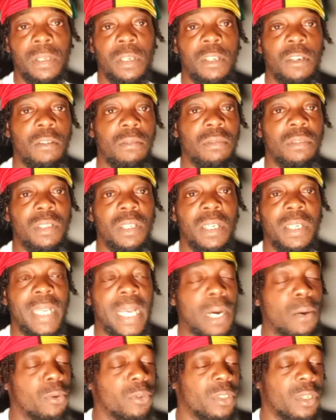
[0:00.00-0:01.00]
you know what I'm saying?
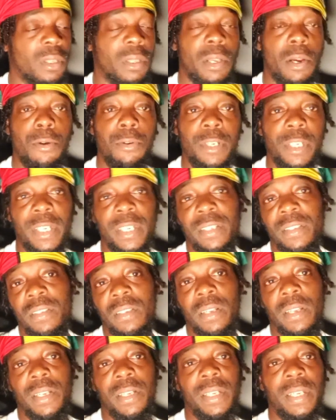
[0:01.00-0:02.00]
That was a learning
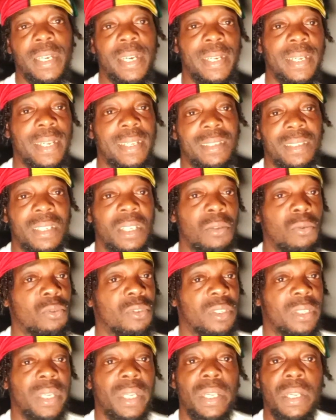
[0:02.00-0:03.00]
incident. And I see you
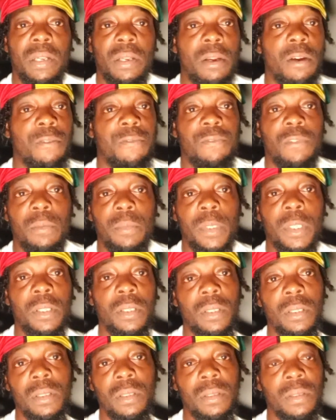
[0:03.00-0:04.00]
still didn't learn from it.
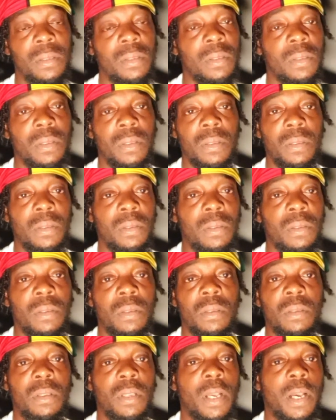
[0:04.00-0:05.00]

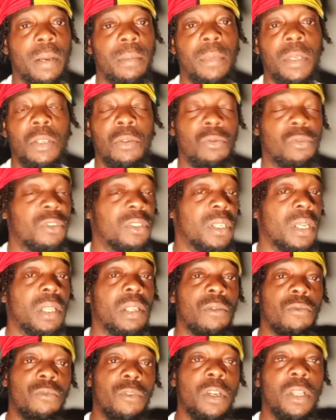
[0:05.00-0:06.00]
You know what I mean? You still
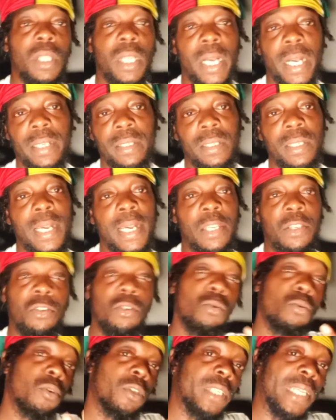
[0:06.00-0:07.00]
didn't realize that
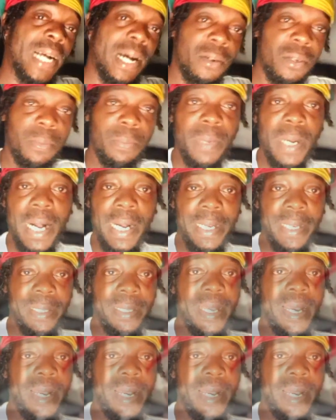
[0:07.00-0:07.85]
you was out of pocket